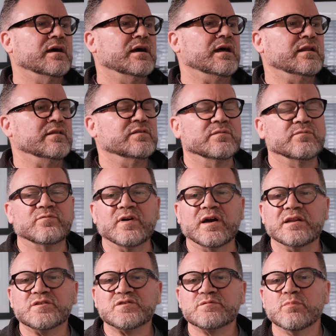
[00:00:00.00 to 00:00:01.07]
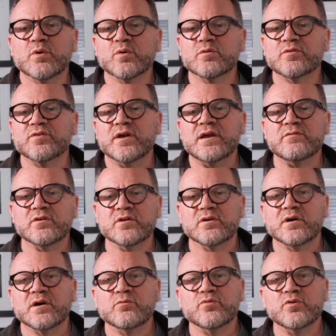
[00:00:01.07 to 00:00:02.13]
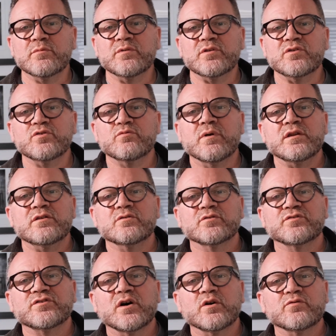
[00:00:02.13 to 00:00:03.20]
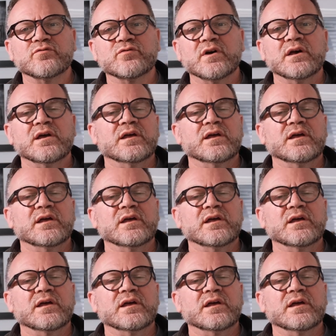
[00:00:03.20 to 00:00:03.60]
anything fairly small, even a room that you rent yourself.